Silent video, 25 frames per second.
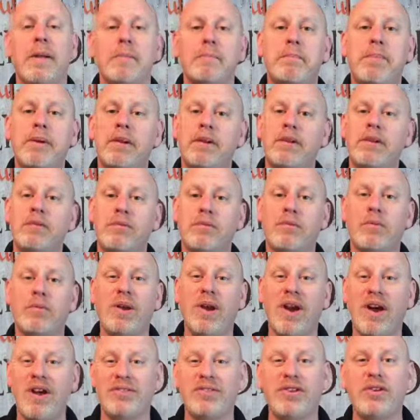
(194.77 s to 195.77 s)
But we
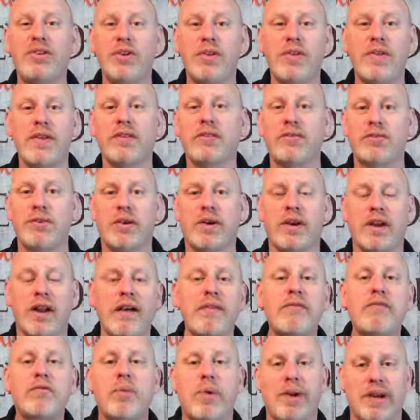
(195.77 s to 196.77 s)
also do this to our
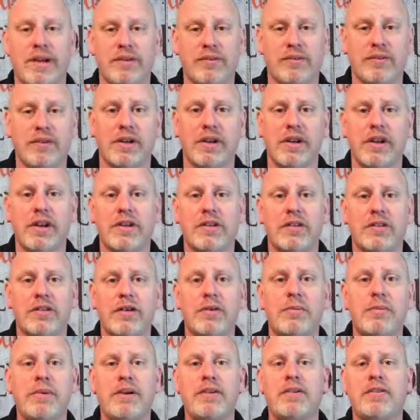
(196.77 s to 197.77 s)
loved ones.
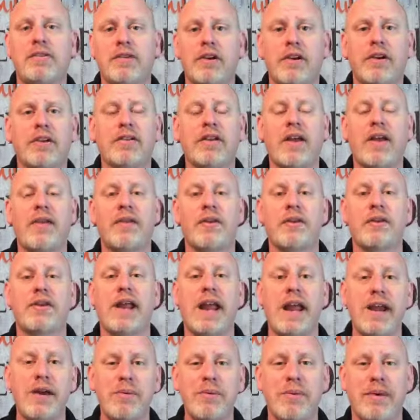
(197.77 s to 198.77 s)
Someone shares how their
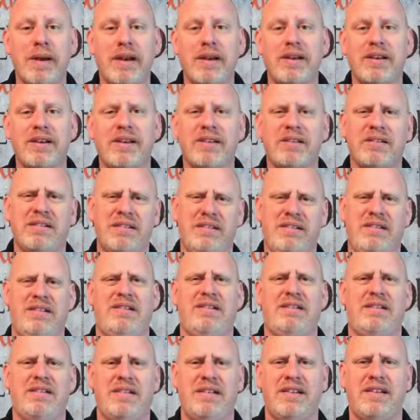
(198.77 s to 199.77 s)
day went, and you
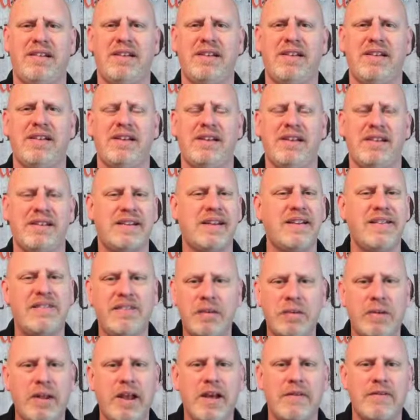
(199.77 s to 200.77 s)
go, didn't
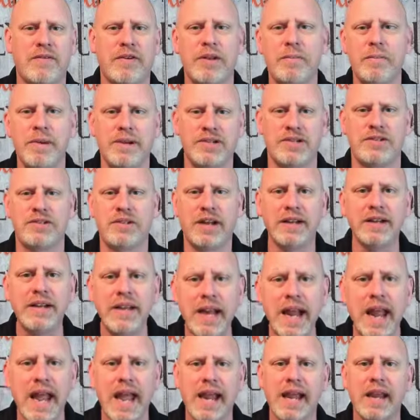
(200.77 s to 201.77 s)
seem you got very much done
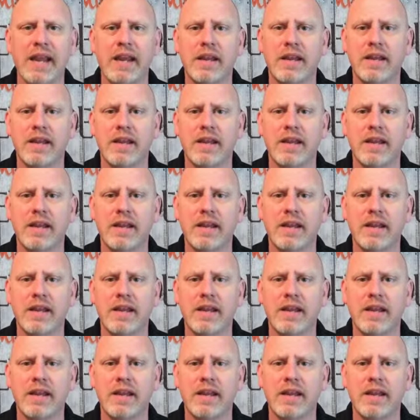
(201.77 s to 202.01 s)
today.